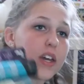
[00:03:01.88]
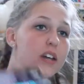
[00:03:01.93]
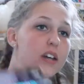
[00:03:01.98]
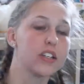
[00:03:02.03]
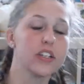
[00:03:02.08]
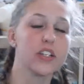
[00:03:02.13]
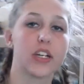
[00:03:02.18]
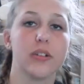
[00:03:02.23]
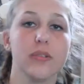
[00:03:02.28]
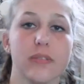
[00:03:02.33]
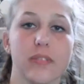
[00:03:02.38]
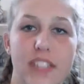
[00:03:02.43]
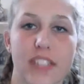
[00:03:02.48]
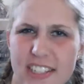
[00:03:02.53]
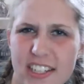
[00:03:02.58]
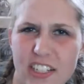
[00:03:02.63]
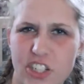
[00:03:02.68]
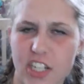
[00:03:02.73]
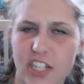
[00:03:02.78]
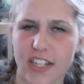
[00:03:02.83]
you know, is
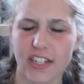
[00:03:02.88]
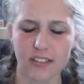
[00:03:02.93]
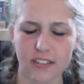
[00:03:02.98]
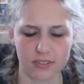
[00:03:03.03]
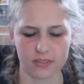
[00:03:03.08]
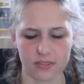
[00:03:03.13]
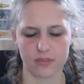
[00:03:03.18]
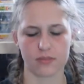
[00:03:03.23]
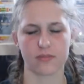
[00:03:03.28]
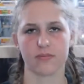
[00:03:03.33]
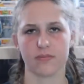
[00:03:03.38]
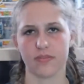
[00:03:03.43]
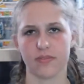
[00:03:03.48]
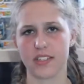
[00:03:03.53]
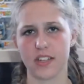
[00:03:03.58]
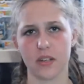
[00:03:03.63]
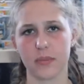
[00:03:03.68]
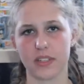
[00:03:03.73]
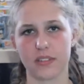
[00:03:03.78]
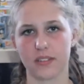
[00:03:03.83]
that cheating?
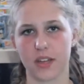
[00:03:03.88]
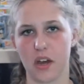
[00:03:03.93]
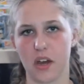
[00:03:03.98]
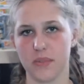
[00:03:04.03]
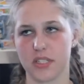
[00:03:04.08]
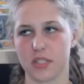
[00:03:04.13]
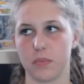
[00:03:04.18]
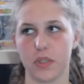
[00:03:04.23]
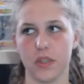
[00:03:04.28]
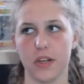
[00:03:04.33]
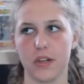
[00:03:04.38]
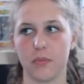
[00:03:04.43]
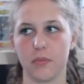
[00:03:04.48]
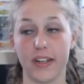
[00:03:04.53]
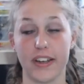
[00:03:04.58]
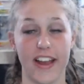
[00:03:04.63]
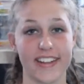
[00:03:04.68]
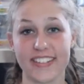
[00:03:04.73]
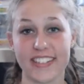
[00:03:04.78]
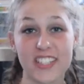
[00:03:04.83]
But
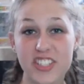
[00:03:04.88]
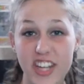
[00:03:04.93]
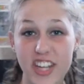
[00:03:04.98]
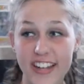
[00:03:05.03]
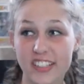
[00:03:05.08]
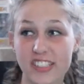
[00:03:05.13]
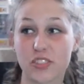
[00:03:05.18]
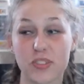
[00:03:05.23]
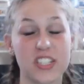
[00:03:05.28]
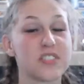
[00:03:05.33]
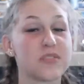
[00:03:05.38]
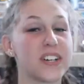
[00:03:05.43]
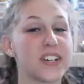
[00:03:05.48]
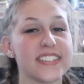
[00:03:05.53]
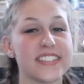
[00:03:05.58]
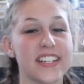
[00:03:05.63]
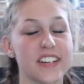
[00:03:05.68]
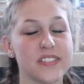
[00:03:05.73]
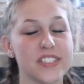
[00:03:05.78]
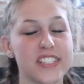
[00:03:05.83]
I did a challenge, which is what I
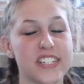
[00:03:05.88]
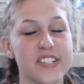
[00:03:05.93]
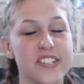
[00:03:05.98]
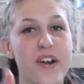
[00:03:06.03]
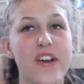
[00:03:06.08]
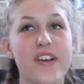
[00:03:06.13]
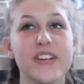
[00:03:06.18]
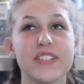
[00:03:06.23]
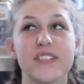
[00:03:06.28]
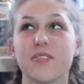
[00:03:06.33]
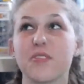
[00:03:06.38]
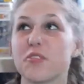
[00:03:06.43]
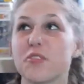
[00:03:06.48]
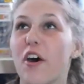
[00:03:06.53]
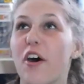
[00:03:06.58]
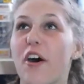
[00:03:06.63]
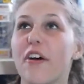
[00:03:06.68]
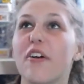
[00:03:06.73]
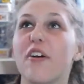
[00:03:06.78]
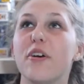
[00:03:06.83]
said I would do, so you should
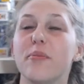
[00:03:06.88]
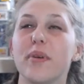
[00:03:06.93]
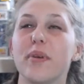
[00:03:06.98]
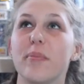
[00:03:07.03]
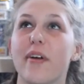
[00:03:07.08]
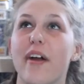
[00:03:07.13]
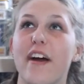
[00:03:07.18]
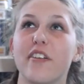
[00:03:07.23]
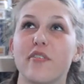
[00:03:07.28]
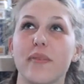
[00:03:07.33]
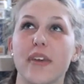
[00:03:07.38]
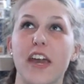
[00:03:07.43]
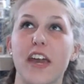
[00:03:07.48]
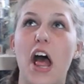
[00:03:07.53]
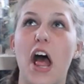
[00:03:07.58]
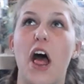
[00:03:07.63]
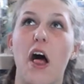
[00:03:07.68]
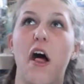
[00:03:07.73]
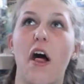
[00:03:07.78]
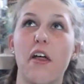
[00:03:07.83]
all be proud of me.
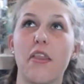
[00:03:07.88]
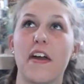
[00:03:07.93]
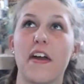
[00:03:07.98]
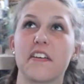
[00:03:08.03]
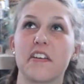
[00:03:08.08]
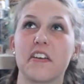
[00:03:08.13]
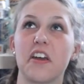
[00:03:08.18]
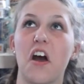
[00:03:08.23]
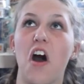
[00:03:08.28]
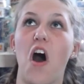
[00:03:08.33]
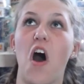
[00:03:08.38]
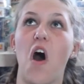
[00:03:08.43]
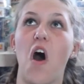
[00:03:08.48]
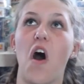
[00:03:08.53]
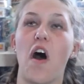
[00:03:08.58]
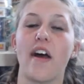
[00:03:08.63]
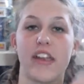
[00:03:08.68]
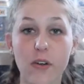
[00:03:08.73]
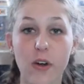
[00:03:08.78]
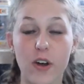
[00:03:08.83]
Oh, thank you.
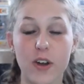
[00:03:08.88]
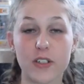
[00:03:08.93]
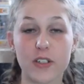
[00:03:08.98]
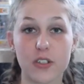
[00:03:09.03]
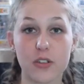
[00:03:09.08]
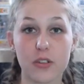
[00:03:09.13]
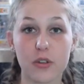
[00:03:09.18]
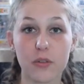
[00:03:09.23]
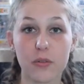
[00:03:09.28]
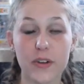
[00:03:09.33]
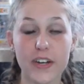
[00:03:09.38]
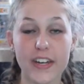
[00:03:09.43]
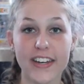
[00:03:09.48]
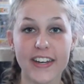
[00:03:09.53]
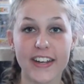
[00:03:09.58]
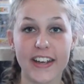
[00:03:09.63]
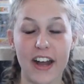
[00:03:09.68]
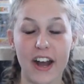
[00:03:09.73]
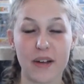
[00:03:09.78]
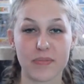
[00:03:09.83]
On to the
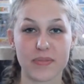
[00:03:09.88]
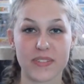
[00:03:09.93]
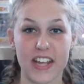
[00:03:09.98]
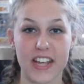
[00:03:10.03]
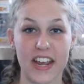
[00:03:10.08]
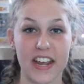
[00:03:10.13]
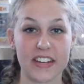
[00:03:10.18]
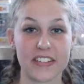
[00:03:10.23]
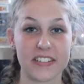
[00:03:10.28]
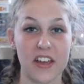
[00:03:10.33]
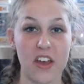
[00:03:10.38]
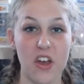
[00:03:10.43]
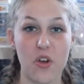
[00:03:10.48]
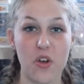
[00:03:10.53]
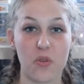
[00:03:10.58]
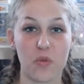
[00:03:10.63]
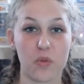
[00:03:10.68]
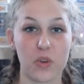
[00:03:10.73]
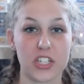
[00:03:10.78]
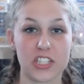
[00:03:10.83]
reading update.
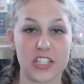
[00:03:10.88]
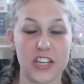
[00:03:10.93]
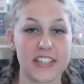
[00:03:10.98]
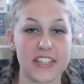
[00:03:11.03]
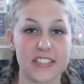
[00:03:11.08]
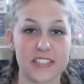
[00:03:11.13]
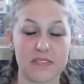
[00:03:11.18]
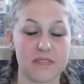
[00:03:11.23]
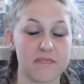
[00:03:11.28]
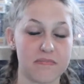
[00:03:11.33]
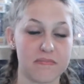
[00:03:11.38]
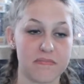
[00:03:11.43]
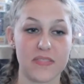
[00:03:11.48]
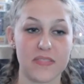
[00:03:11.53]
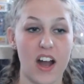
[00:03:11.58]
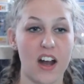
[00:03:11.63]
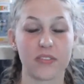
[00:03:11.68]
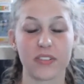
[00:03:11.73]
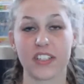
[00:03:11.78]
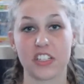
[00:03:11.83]
Which has
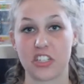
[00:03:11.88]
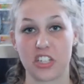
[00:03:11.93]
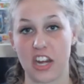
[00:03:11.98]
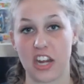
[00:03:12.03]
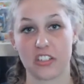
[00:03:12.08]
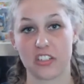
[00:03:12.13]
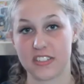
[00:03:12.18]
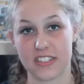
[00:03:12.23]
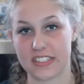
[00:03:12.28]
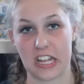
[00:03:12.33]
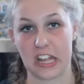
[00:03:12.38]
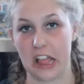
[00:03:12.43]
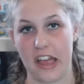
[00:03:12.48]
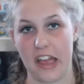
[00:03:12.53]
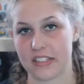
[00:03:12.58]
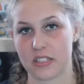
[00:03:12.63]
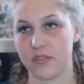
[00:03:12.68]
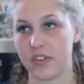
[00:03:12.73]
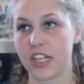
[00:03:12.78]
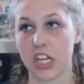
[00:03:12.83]
not really changed since the
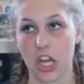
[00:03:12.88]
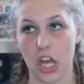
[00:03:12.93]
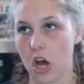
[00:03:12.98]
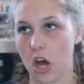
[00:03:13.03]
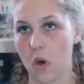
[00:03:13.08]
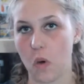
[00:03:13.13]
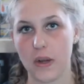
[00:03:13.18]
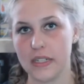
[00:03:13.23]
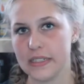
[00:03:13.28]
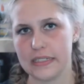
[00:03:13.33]
last video.